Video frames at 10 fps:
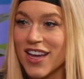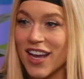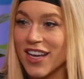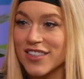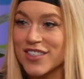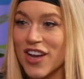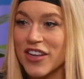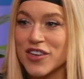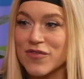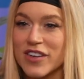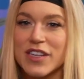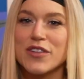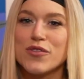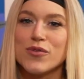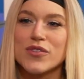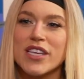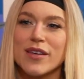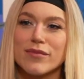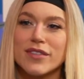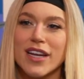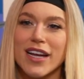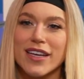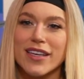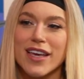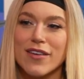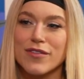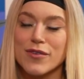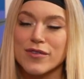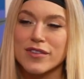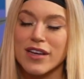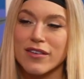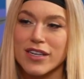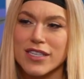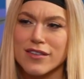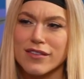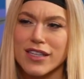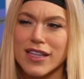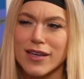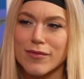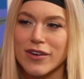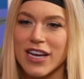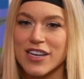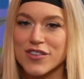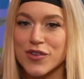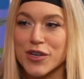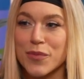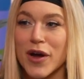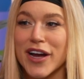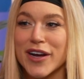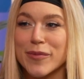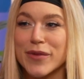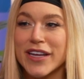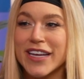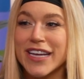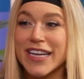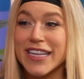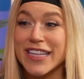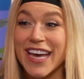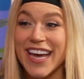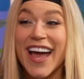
Like, yeah. I don't really use him to, like, get views that crazy or anything, I'm not like Astrid, yeah. But, yeah.